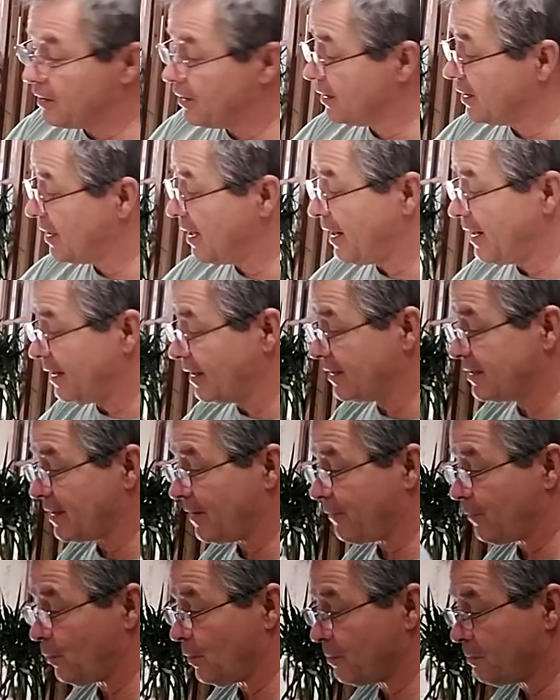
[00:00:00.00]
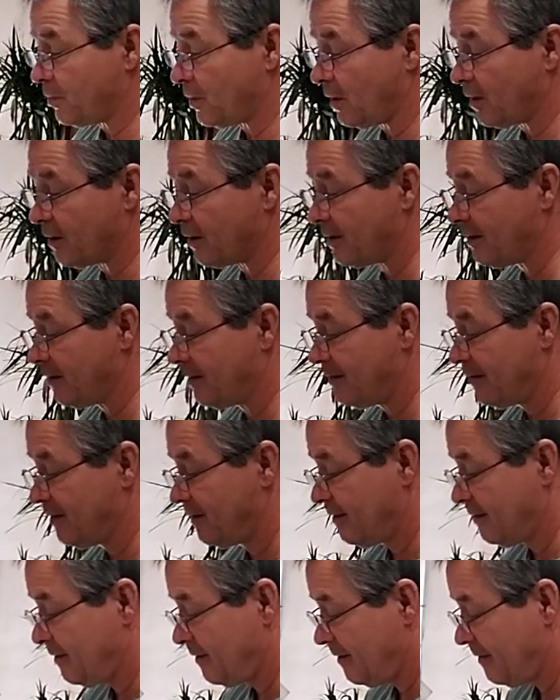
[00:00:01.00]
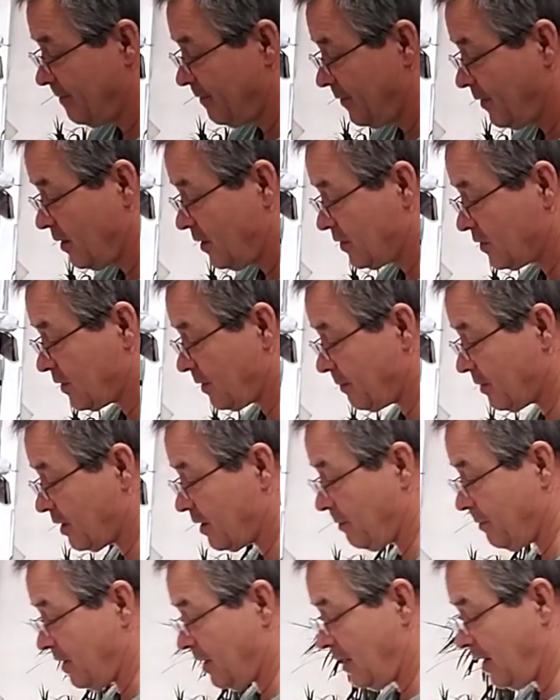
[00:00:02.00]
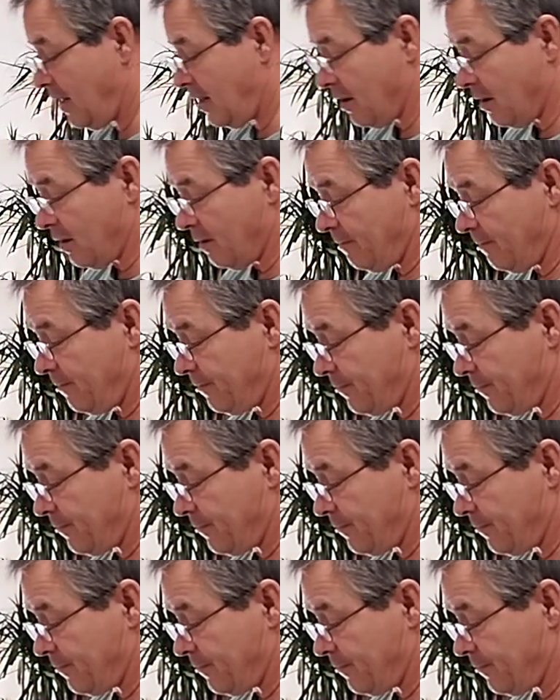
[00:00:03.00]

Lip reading: in light except one part. So I'm going to come in here